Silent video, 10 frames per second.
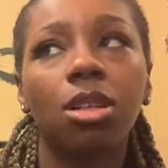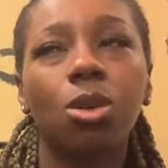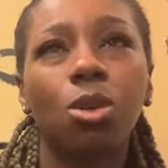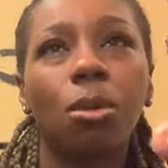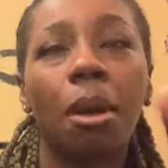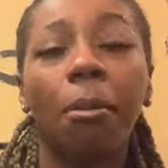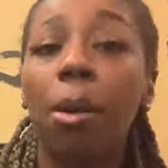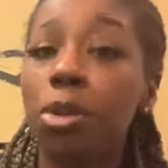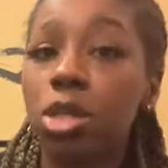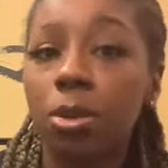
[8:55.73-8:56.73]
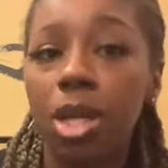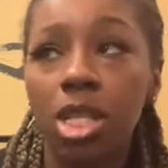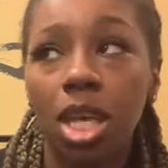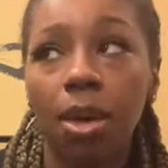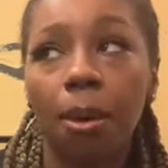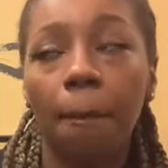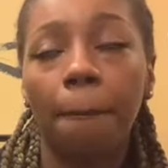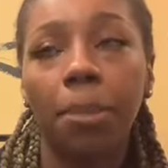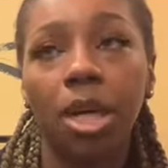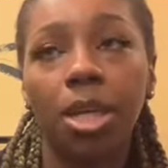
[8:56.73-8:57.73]
or my mama told me to tell him,
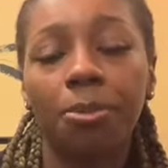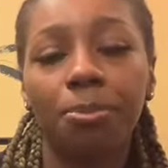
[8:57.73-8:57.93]
but